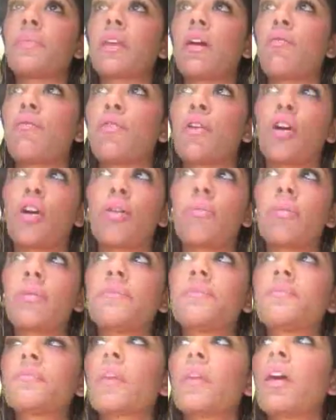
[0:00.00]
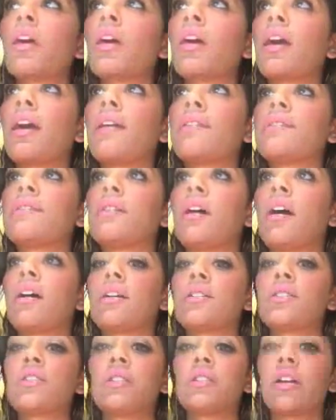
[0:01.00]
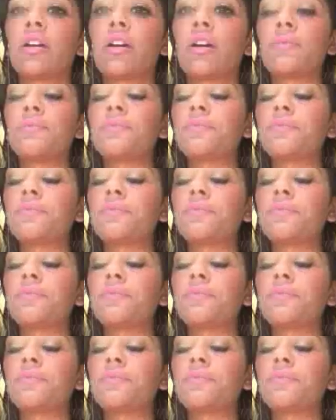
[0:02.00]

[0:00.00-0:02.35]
a verb. It's not a slur.